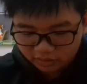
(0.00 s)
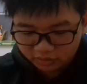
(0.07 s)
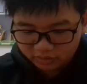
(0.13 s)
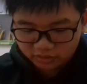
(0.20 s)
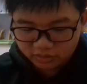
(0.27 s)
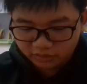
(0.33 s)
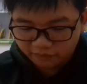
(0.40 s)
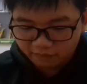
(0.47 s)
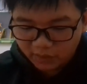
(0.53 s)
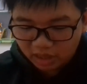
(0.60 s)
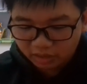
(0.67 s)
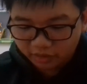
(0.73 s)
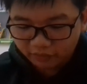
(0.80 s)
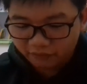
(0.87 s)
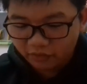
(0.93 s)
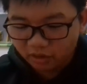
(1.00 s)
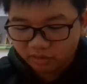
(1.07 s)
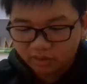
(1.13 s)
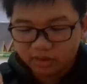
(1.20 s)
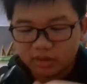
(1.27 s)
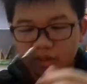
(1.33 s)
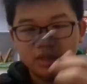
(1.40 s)
to mount your
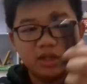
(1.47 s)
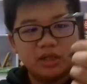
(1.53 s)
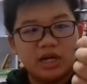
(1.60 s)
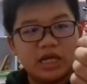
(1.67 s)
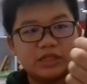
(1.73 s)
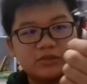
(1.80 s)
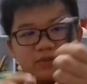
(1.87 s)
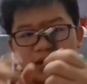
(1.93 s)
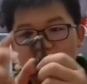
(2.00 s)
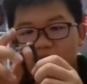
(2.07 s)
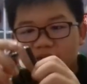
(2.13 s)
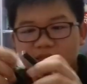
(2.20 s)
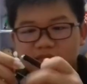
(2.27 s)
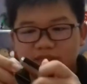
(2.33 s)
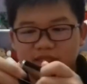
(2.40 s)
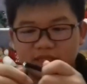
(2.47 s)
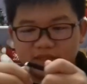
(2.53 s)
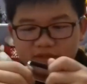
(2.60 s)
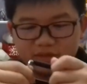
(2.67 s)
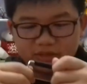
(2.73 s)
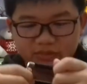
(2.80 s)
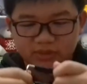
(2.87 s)
phone. That's why this
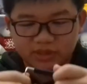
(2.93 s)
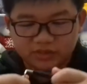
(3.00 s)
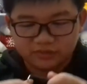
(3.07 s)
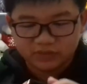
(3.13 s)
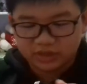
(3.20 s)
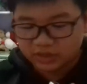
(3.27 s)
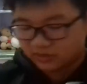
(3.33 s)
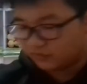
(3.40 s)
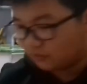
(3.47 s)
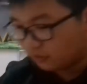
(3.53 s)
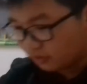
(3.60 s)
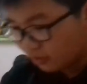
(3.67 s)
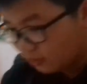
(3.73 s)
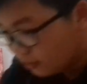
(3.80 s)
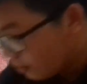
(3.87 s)
is what this thing is for.